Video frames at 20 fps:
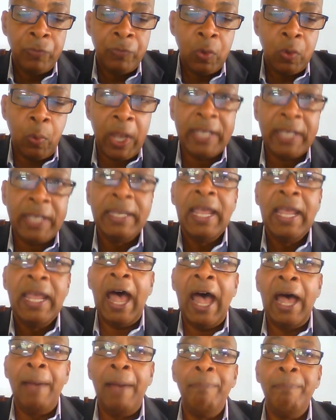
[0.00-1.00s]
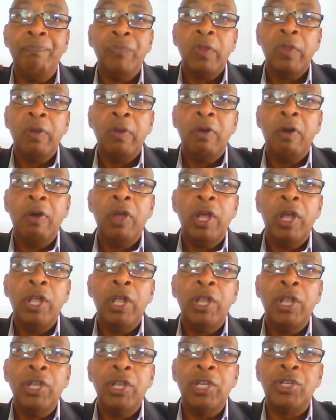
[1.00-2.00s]
What
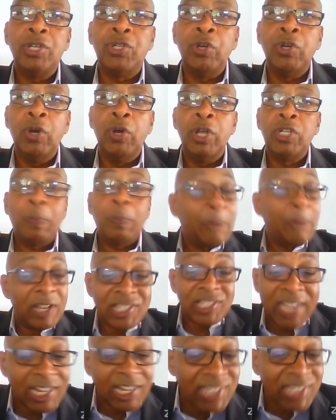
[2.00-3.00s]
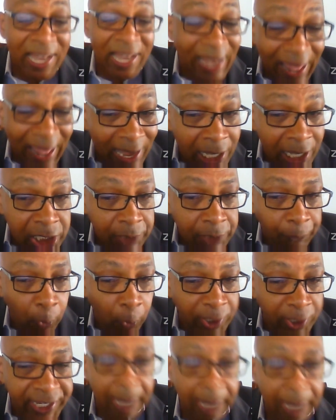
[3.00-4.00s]
to play stakes and ladders, for
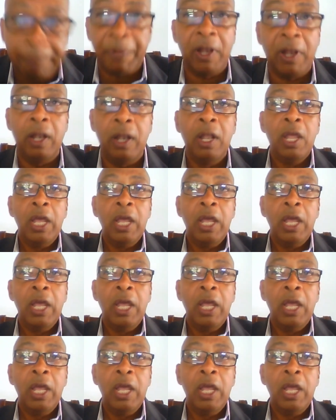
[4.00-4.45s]
example,